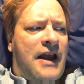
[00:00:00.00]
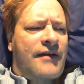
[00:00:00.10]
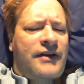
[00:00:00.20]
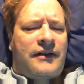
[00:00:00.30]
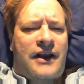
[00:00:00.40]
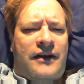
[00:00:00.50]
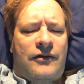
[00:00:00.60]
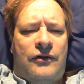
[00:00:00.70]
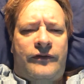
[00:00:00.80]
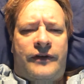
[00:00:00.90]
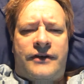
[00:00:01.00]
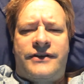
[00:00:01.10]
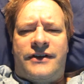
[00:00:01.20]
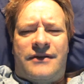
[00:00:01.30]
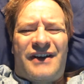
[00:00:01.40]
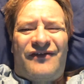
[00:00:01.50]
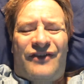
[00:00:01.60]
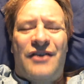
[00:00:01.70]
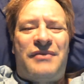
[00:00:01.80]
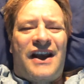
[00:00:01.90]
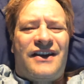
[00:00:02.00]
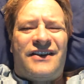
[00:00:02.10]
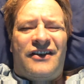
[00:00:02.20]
having like an old version of my front page.